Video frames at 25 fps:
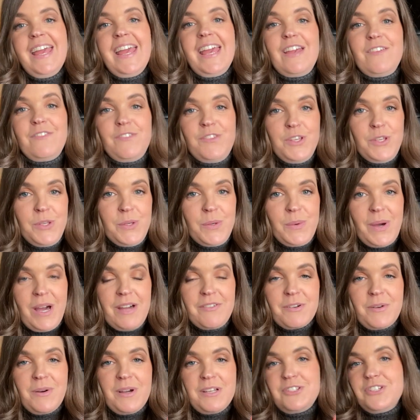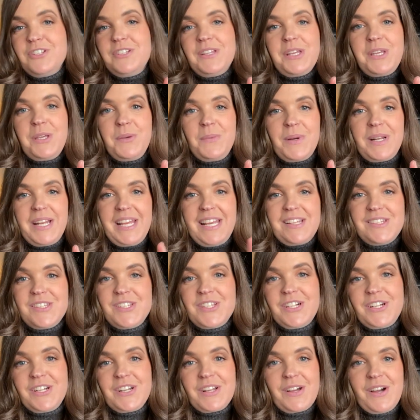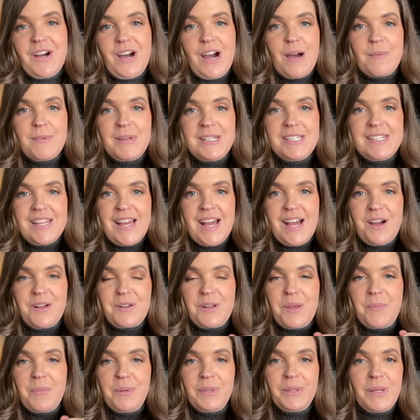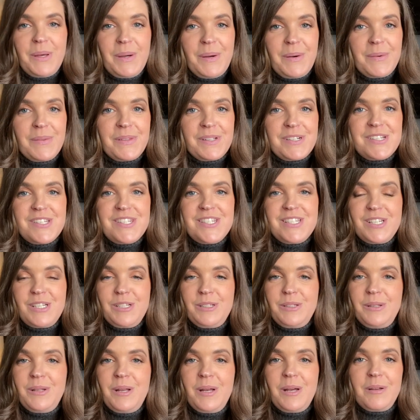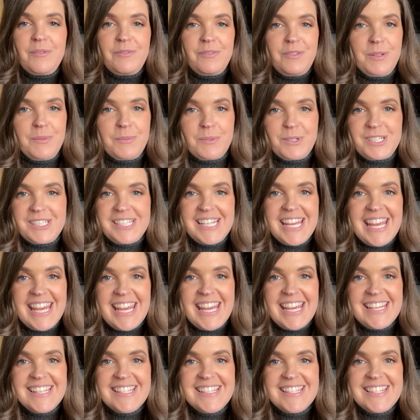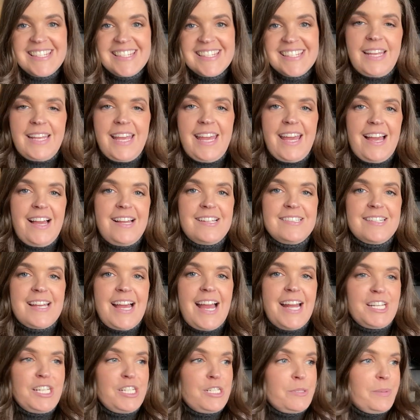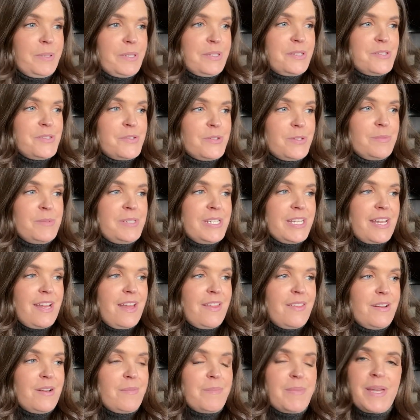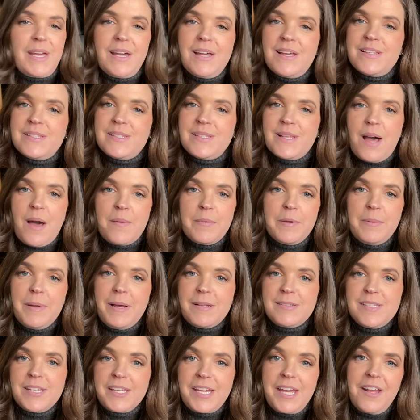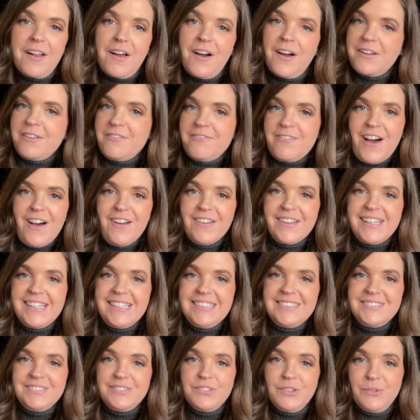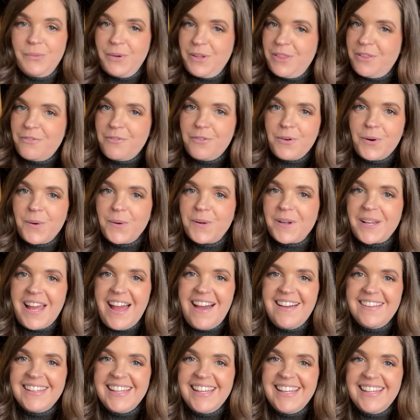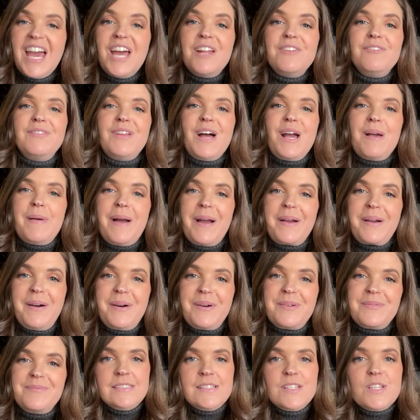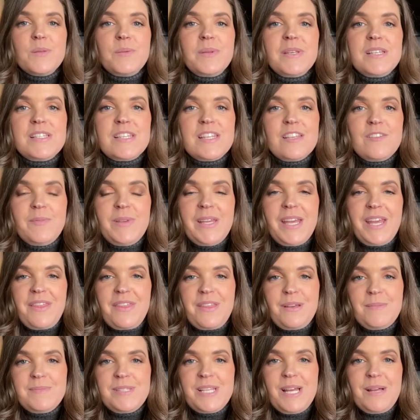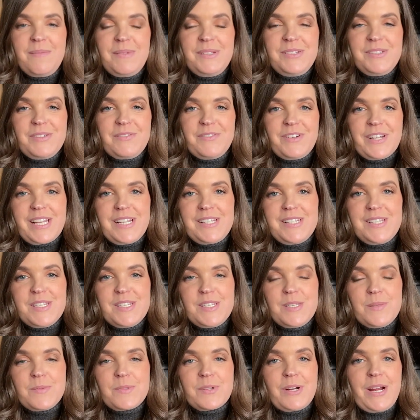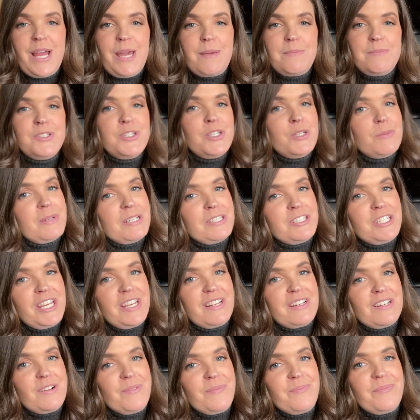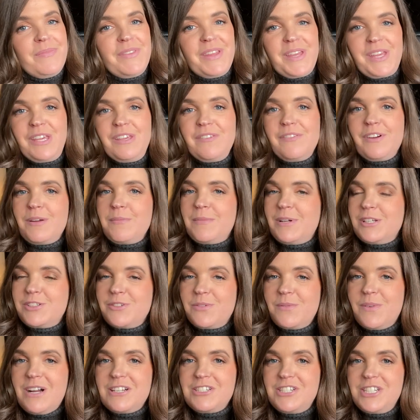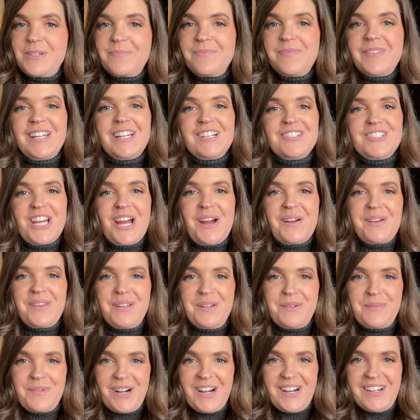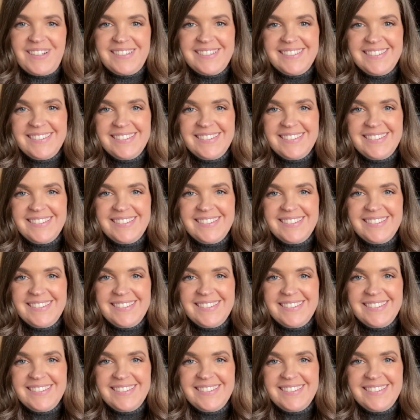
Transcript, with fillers: If you have a question that you want answered, comment down below. There's still a few more days and I need to put this room together because I'm about to get on a Falcon with a forward galley and fly back home. So please leave me a thumbs up and don't forget to subscribe to my channel. Thank you very much for watching and I'll chat with you tomorrow.